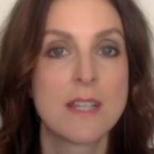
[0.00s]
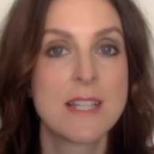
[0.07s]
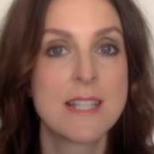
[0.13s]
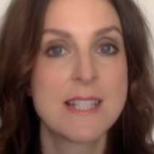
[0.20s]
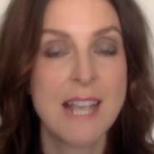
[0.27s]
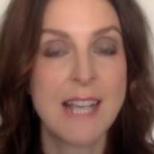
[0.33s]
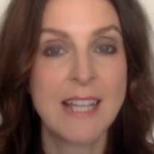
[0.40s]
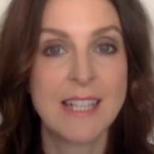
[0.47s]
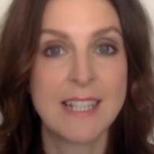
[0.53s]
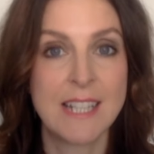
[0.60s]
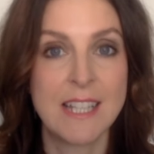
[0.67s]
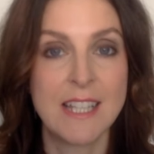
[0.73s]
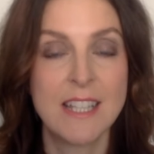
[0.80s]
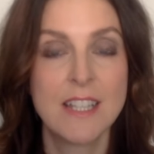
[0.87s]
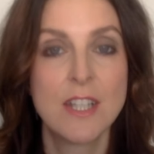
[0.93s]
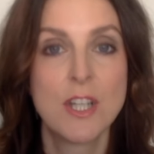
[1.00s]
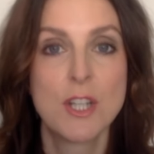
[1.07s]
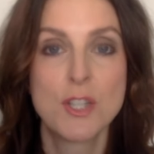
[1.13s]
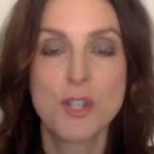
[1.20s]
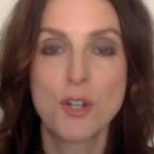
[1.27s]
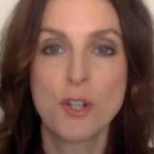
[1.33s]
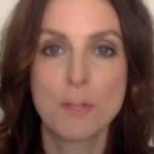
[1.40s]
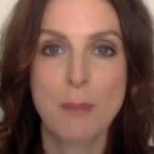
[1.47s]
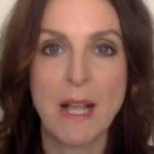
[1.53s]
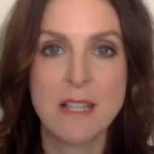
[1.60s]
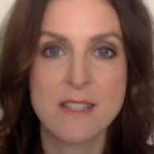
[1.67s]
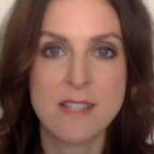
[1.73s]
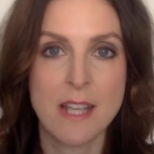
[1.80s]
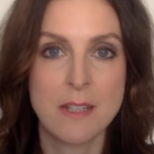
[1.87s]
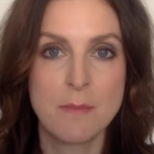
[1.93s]
Secondly, TalkPal
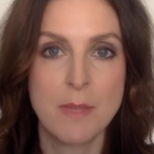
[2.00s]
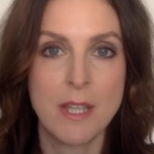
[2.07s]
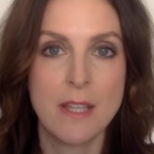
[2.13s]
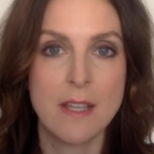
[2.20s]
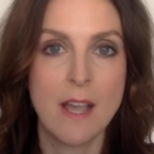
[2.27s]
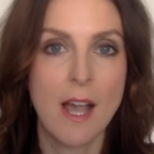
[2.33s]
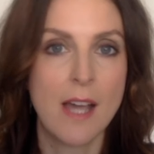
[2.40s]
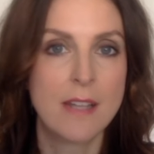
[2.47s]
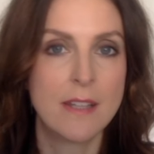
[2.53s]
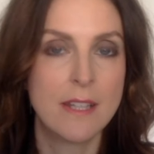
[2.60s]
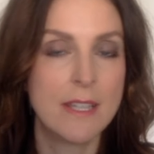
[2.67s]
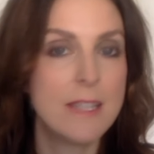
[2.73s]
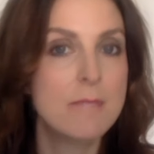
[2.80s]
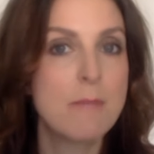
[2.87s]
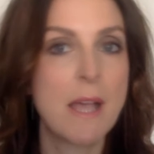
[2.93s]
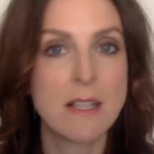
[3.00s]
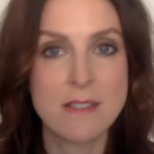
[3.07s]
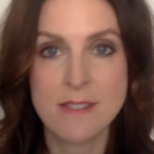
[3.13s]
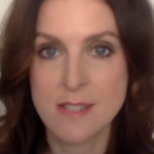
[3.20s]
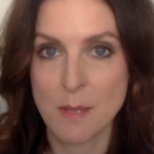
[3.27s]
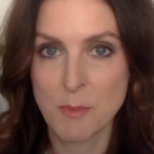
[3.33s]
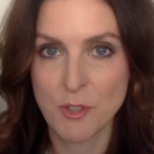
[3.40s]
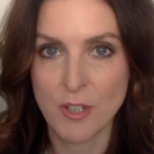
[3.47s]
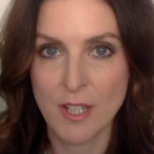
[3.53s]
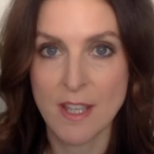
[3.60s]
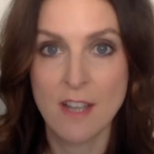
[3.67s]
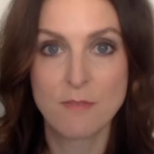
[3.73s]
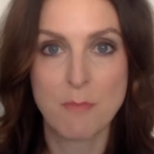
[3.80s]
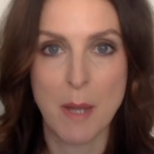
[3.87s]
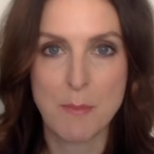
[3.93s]
sent me an email summary
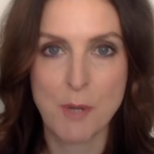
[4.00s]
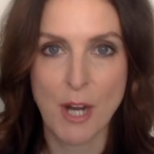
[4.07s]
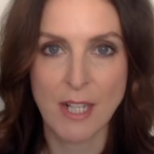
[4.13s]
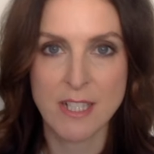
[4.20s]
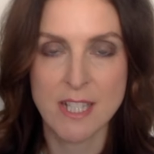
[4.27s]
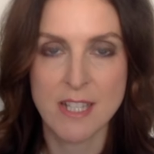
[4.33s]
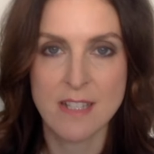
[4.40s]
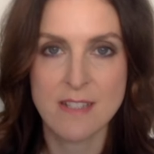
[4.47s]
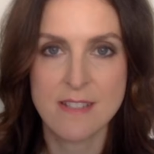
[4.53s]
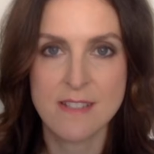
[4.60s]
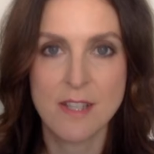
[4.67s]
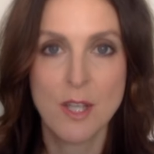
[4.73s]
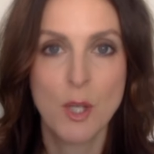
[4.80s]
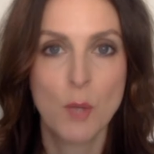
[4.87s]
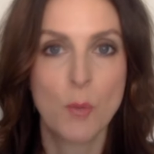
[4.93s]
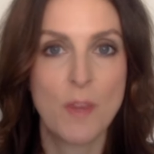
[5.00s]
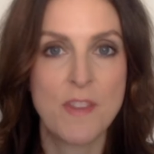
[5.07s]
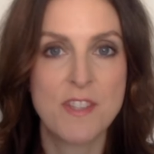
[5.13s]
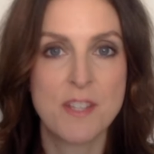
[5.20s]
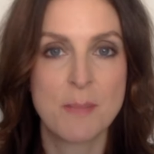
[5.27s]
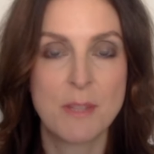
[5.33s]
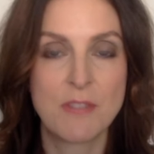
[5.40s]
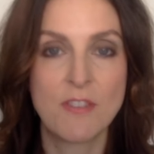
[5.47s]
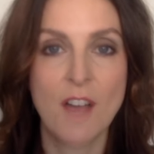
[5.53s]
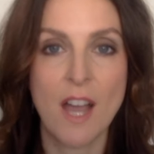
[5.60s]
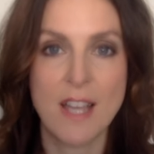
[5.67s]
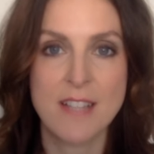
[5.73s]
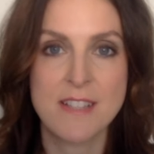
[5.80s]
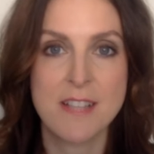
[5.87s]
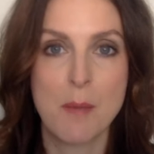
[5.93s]
of my practice with some
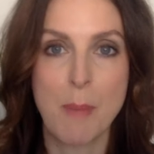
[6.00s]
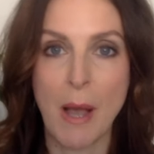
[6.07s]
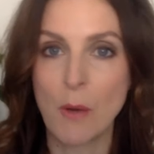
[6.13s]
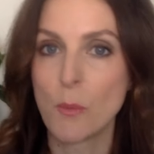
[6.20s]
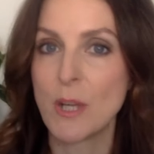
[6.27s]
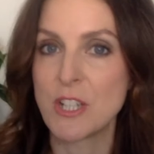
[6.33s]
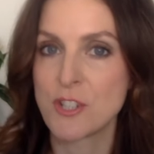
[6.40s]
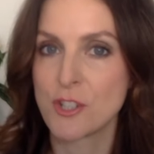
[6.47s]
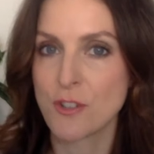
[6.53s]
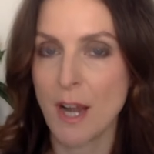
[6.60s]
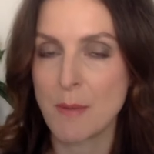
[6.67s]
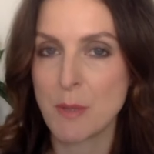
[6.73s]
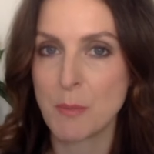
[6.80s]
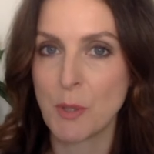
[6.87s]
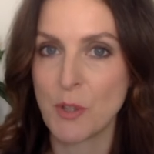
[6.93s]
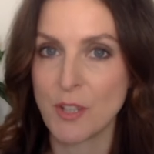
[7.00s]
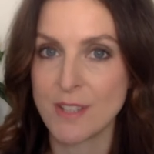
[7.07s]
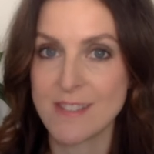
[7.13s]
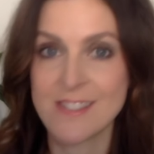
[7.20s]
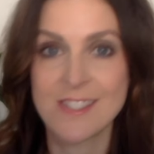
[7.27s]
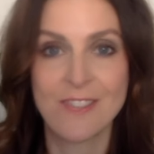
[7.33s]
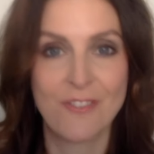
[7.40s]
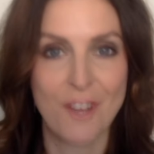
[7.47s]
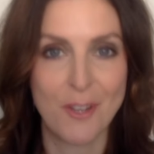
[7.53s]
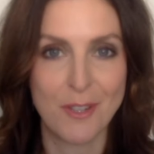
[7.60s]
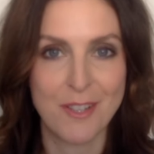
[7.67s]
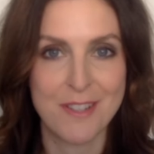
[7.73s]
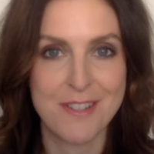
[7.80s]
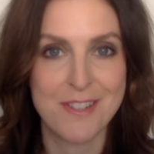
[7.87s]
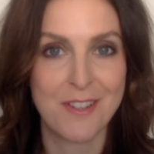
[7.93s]
advice about which grammar points to
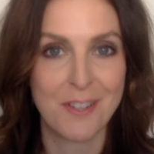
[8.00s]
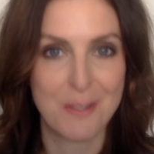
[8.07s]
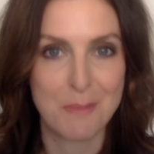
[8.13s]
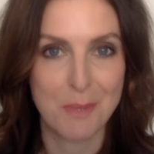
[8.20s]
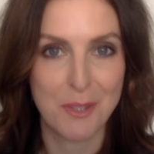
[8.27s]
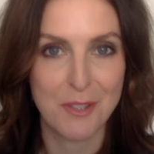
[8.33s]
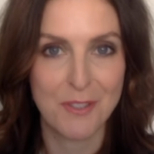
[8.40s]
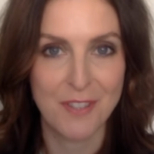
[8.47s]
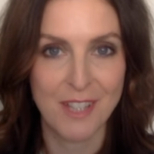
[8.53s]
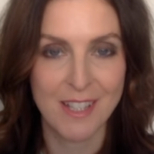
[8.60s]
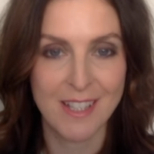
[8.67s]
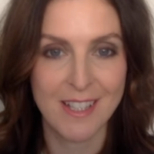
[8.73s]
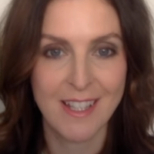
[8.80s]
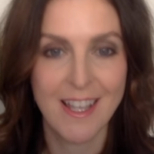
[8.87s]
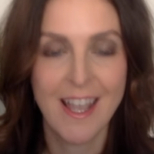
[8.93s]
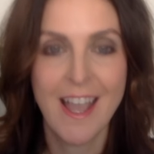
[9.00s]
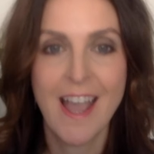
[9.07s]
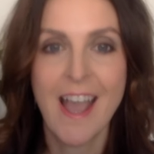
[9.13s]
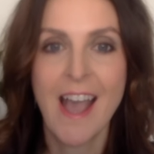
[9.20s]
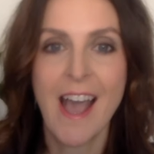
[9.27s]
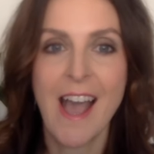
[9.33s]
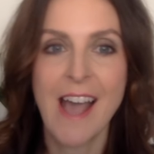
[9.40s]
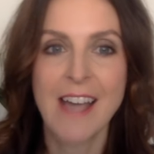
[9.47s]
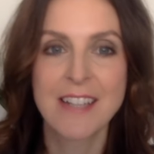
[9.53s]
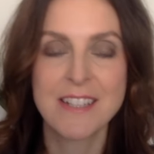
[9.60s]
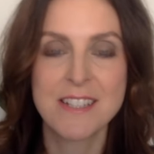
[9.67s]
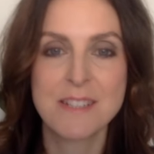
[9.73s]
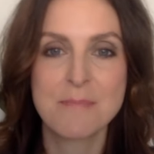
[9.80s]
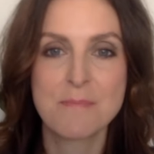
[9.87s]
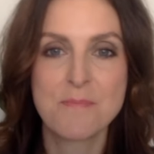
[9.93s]
focus on improving.
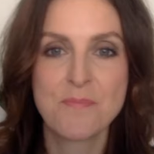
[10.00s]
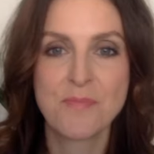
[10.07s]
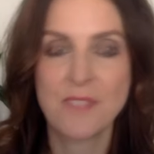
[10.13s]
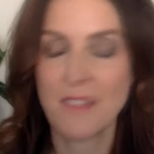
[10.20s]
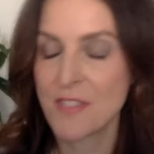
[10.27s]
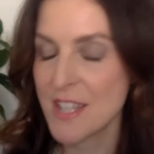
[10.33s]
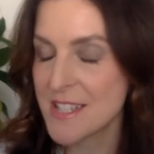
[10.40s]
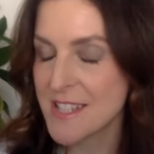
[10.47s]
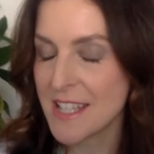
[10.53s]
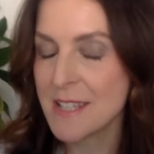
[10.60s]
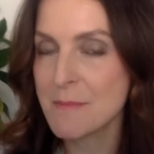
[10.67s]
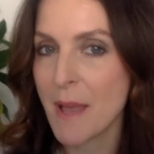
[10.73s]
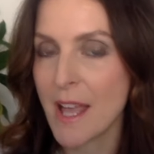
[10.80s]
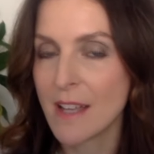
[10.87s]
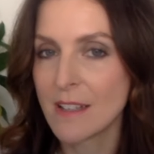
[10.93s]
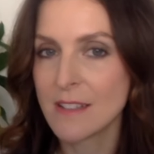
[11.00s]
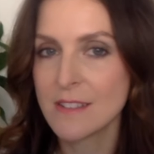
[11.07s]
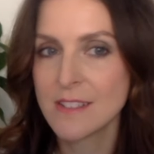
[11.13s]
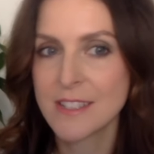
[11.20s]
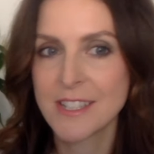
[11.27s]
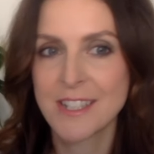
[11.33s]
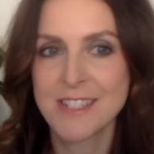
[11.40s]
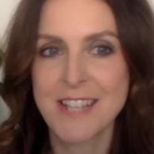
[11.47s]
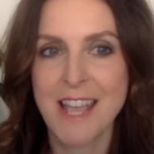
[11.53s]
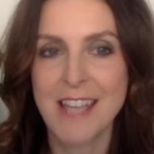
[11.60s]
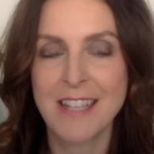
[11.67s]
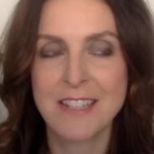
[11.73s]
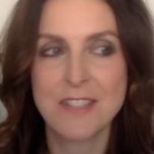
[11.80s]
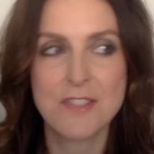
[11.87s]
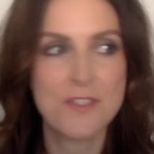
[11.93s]
And this email
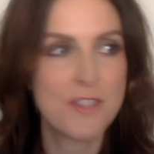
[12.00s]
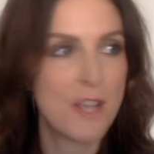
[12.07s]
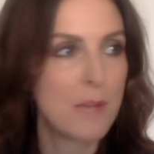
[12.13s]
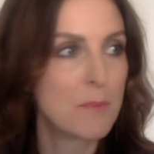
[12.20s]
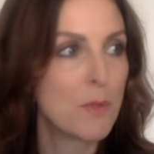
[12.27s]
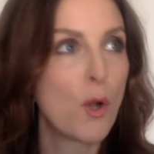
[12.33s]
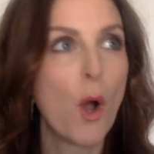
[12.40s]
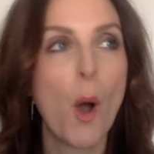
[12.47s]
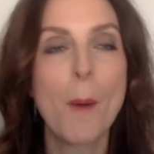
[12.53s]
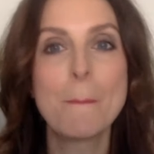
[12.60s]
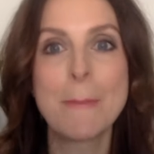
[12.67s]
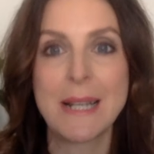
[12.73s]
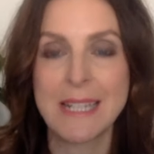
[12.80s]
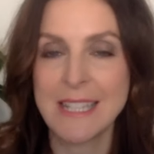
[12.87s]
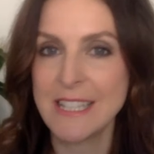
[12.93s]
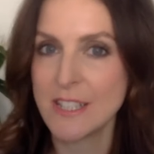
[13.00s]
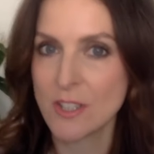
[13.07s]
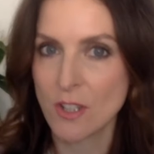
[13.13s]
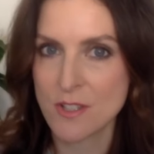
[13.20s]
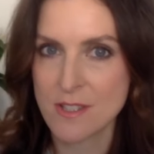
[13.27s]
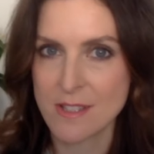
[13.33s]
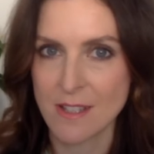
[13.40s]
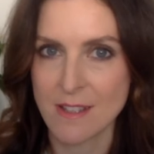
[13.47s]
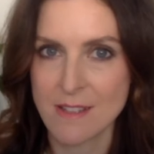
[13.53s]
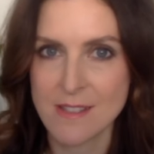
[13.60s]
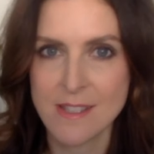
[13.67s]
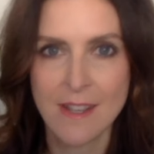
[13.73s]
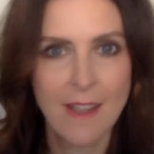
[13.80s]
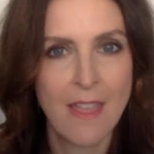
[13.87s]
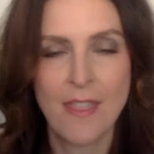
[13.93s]
contained some complete nonsense
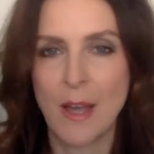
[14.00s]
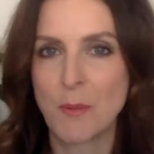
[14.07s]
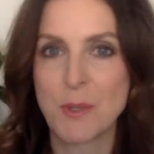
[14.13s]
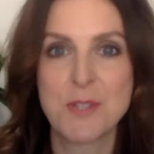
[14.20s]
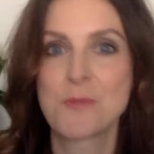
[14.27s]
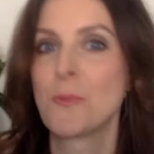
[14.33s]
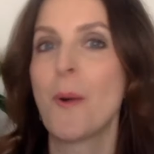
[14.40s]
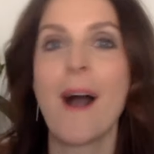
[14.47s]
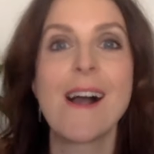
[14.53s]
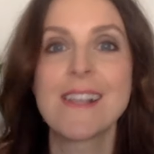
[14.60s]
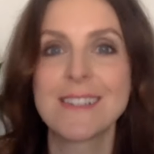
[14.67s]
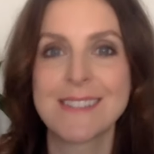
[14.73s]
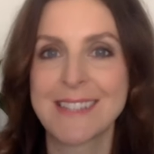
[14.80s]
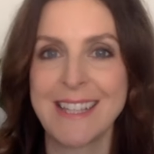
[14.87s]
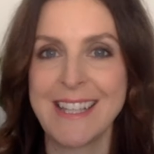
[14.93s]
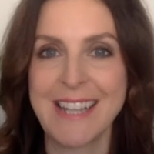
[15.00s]
that was wildly